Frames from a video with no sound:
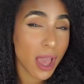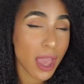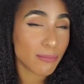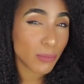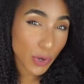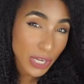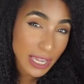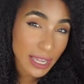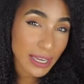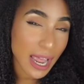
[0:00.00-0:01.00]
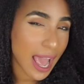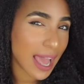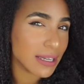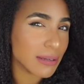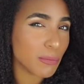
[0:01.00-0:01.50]
emollient
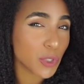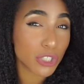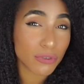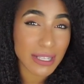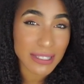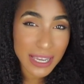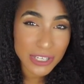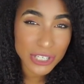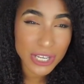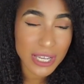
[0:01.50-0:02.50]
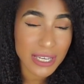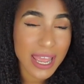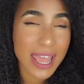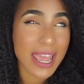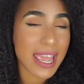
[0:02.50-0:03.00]
and
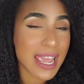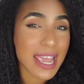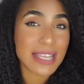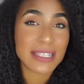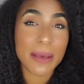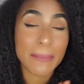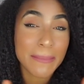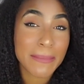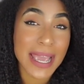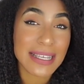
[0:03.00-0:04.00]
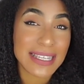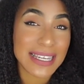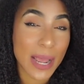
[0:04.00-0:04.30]
moisturization, it is amazing.